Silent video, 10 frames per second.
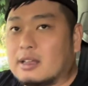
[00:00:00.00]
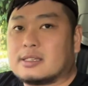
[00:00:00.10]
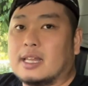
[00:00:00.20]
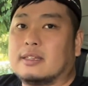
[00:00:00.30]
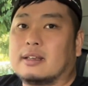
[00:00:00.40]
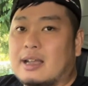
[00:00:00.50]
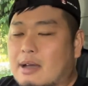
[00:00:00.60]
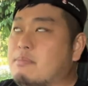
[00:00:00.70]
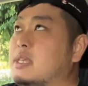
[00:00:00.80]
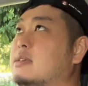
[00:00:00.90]
center
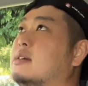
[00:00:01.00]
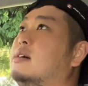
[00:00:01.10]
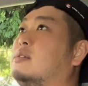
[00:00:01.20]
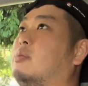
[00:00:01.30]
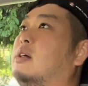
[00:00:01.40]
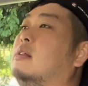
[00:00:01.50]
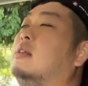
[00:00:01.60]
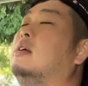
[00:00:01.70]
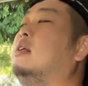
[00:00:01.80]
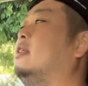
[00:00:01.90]
cubby here as well.
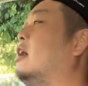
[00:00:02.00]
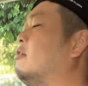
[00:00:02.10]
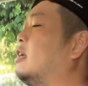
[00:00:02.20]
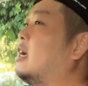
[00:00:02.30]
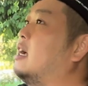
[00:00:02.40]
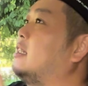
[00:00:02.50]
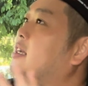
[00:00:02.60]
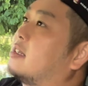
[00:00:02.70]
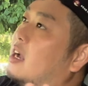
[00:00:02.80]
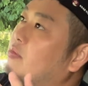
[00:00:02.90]
Now the car
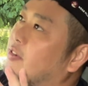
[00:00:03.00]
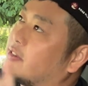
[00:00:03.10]
does come with